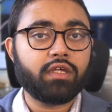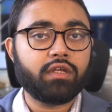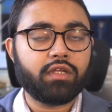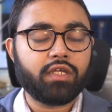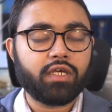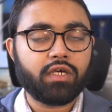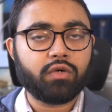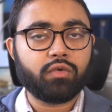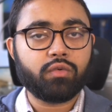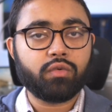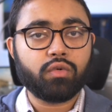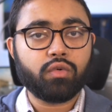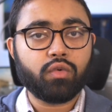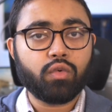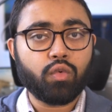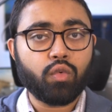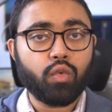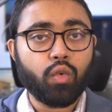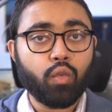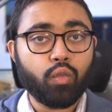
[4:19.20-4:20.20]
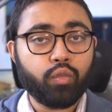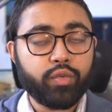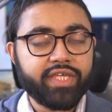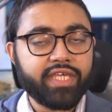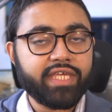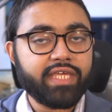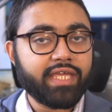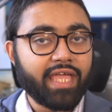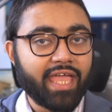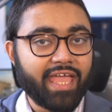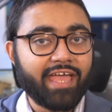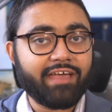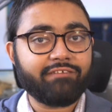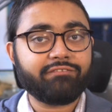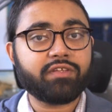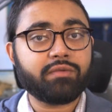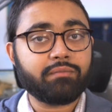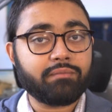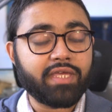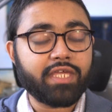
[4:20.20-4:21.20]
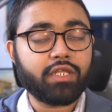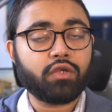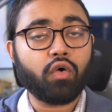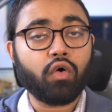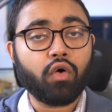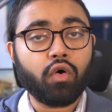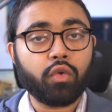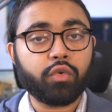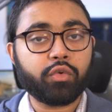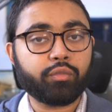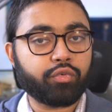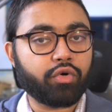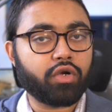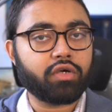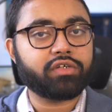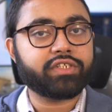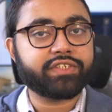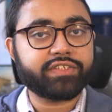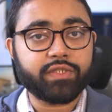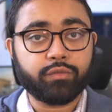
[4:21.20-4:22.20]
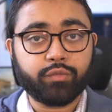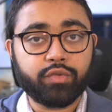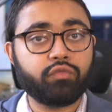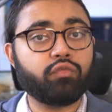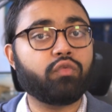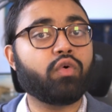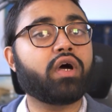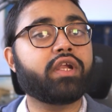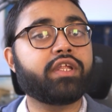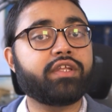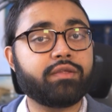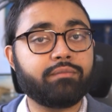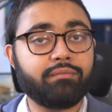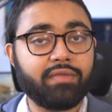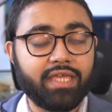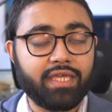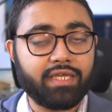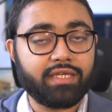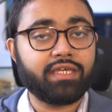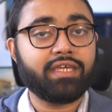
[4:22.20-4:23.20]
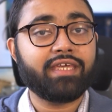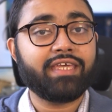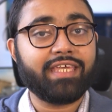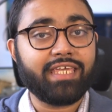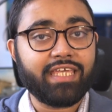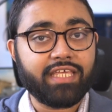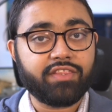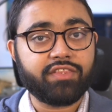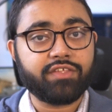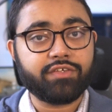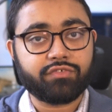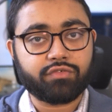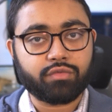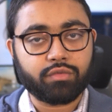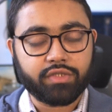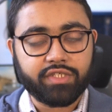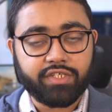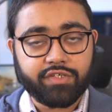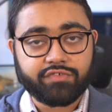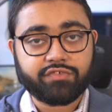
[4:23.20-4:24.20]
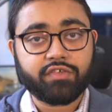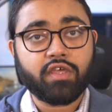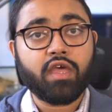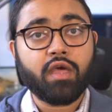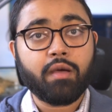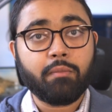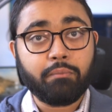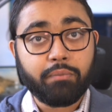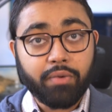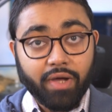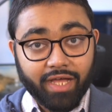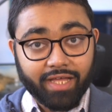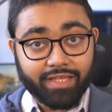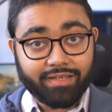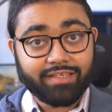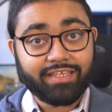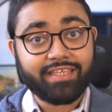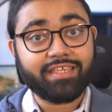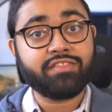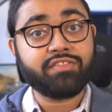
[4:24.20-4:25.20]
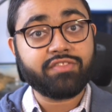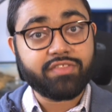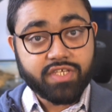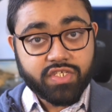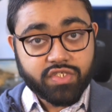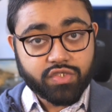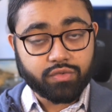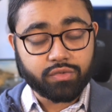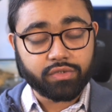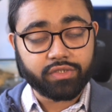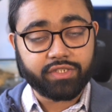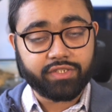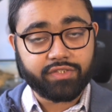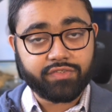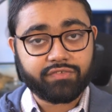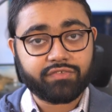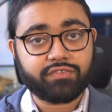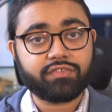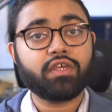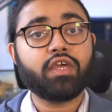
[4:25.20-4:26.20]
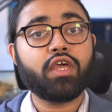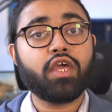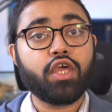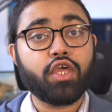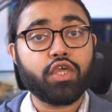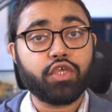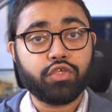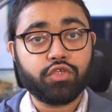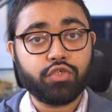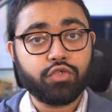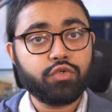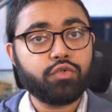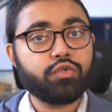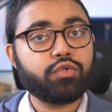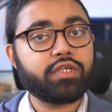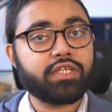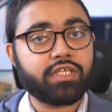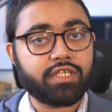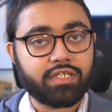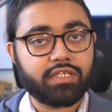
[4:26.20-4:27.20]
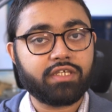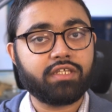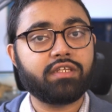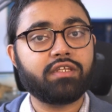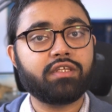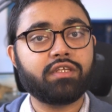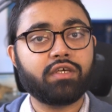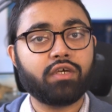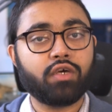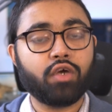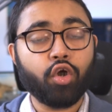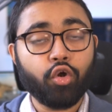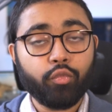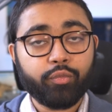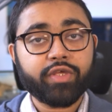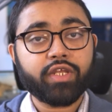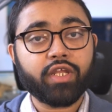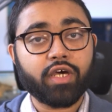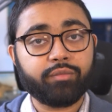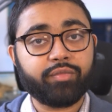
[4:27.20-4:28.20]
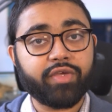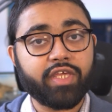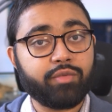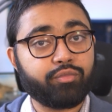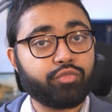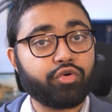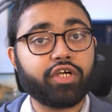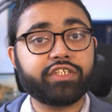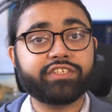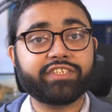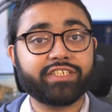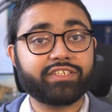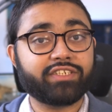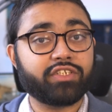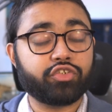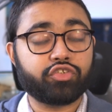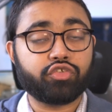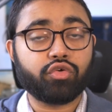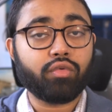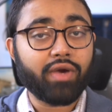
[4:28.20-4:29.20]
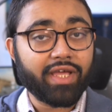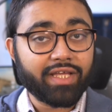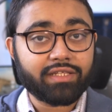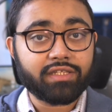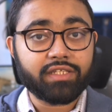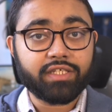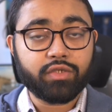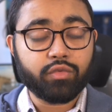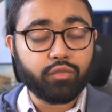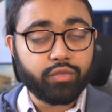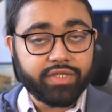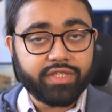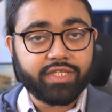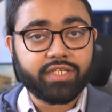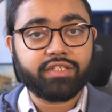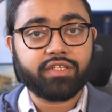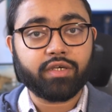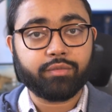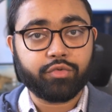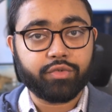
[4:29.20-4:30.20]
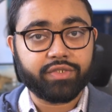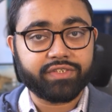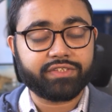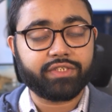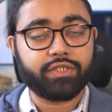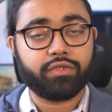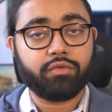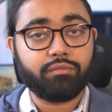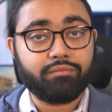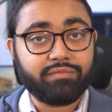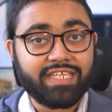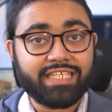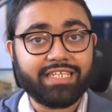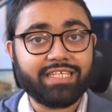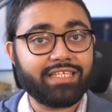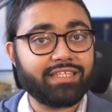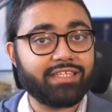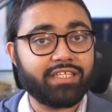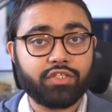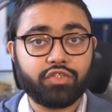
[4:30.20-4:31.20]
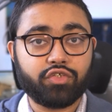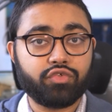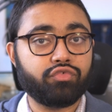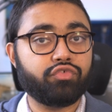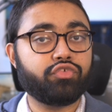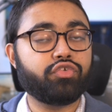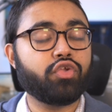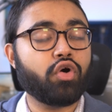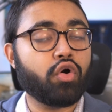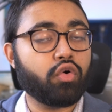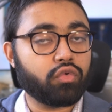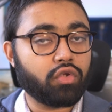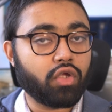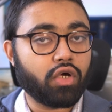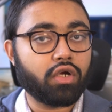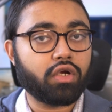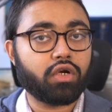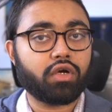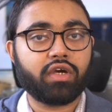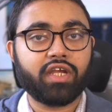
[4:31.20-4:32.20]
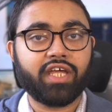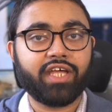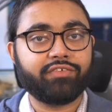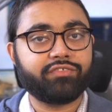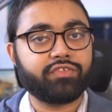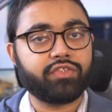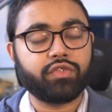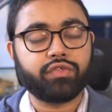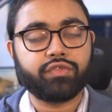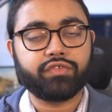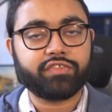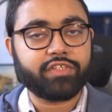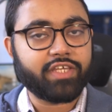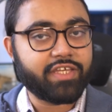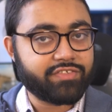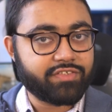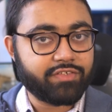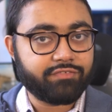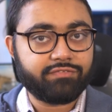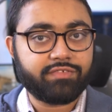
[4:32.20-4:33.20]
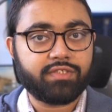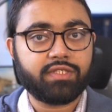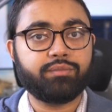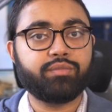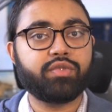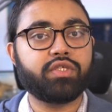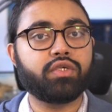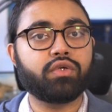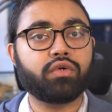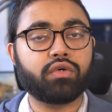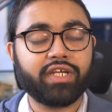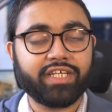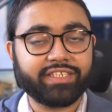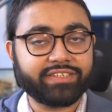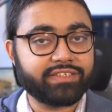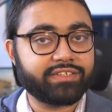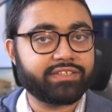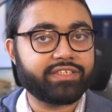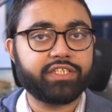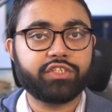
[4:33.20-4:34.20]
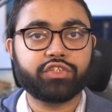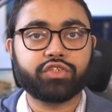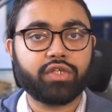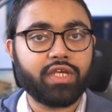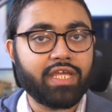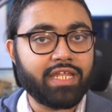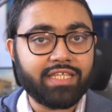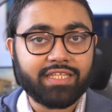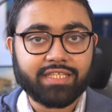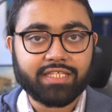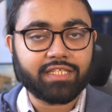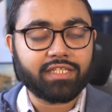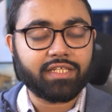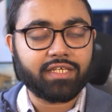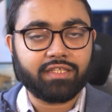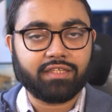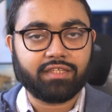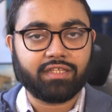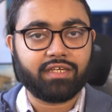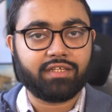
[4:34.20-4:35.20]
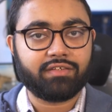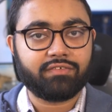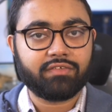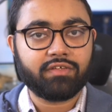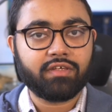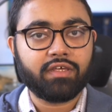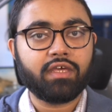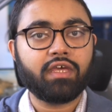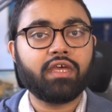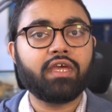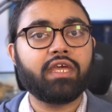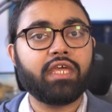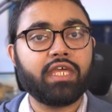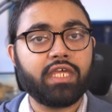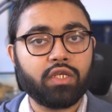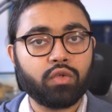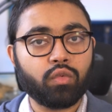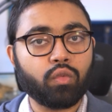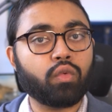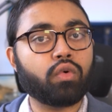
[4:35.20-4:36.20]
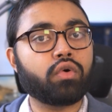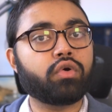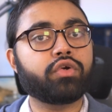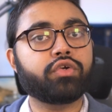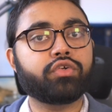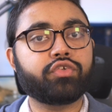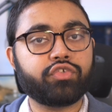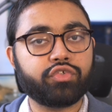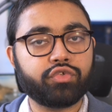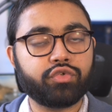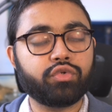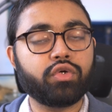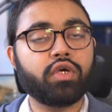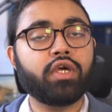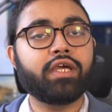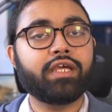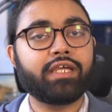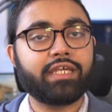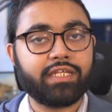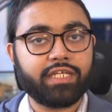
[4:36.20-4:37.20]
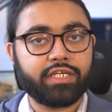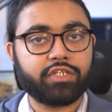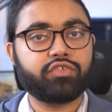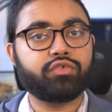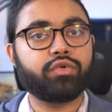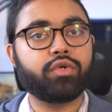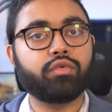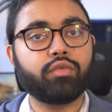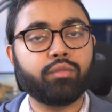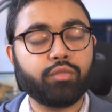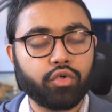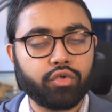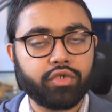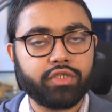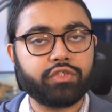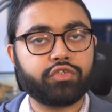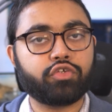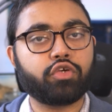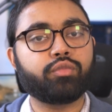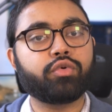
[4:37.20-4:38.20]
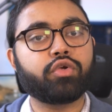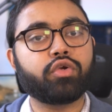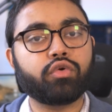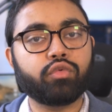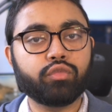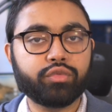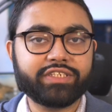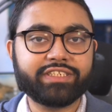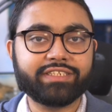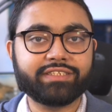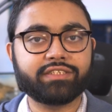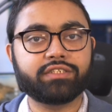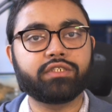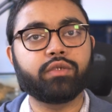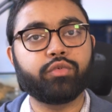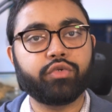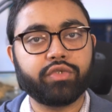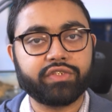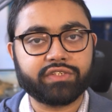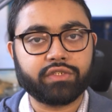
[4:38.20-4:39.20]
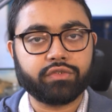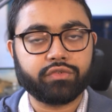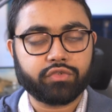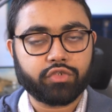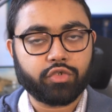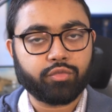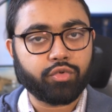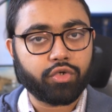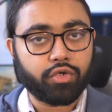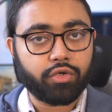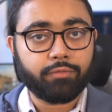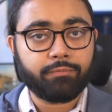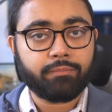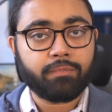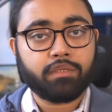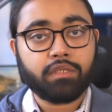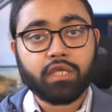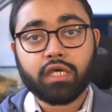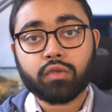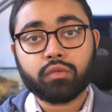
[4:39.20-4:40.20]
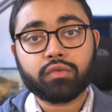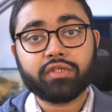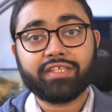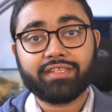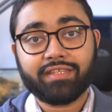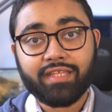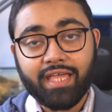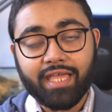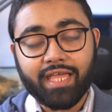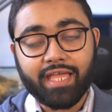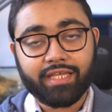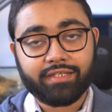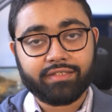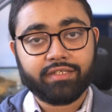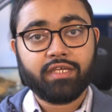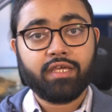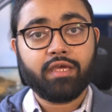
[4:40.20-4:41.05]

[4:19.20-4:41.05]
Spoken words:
Now, we haven't made all the progress that we wanted to make in this release, but in this release, you can open up a project directly within WSL, meaning that you no longer have to use SFTP or SSH or anything like that in order to connect to a remote interpreter, which is a WSL interpreter. Not only that,